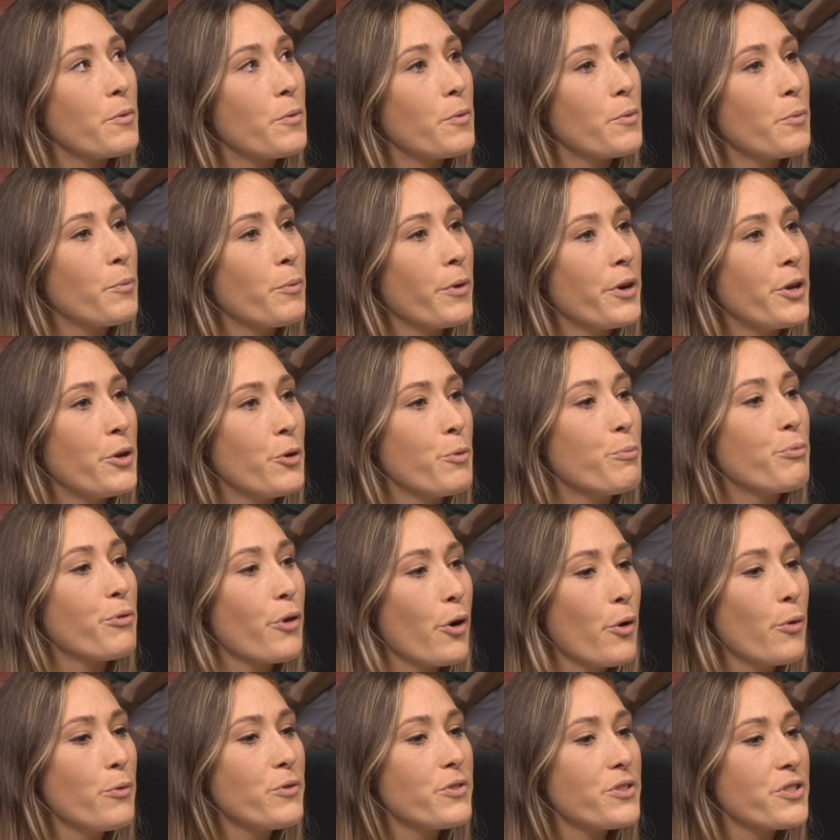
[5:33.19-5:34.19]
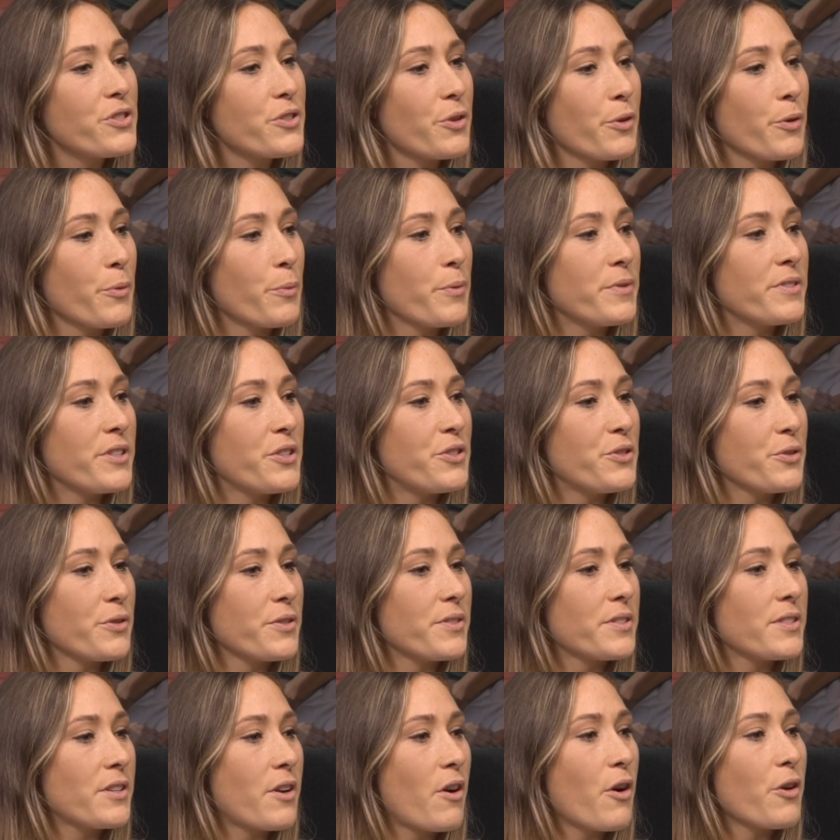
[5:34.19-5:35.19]
Were you approached, or was it
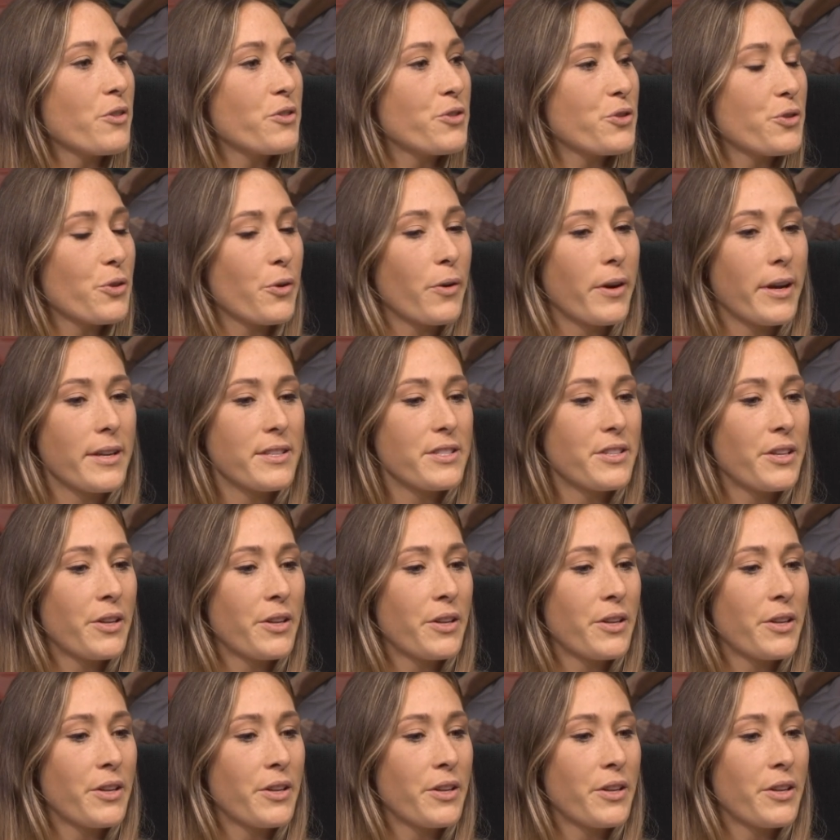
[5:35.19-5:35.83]
just cut short,